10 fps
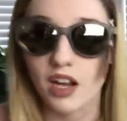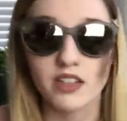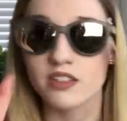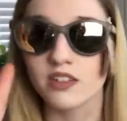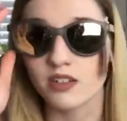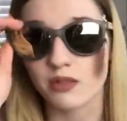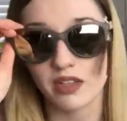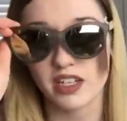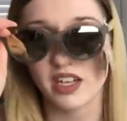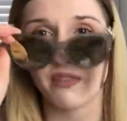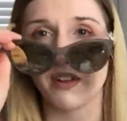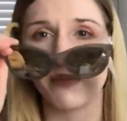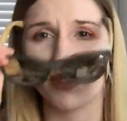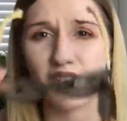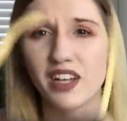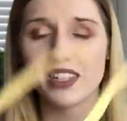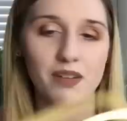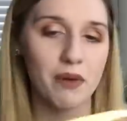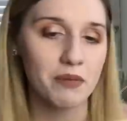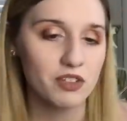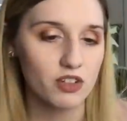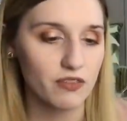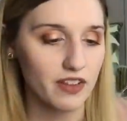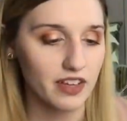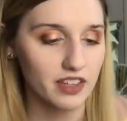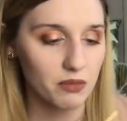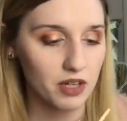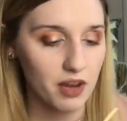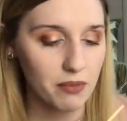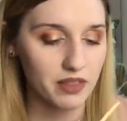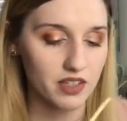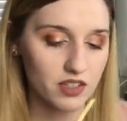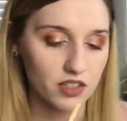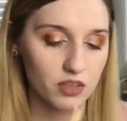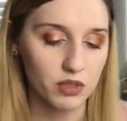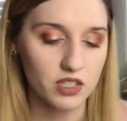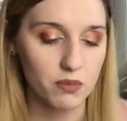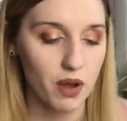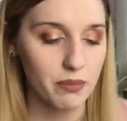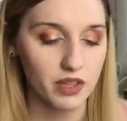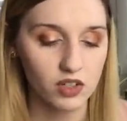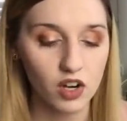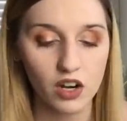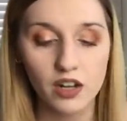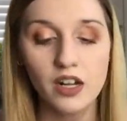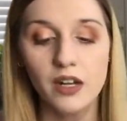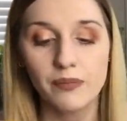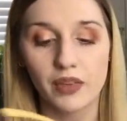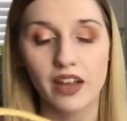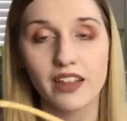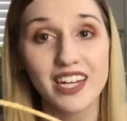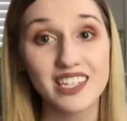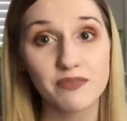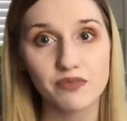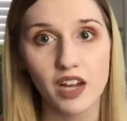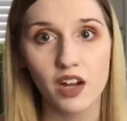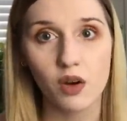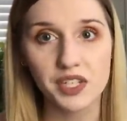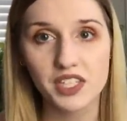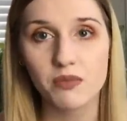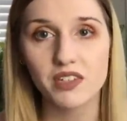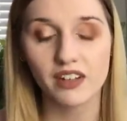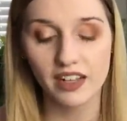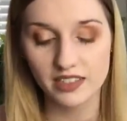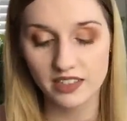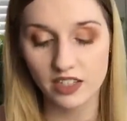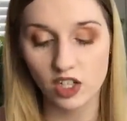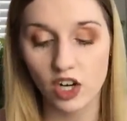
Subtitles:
I don't know where that came from. Do you like them? I'm not sure if I like them or not, but these are good ones to pop in the car. I always keep sunglasses in the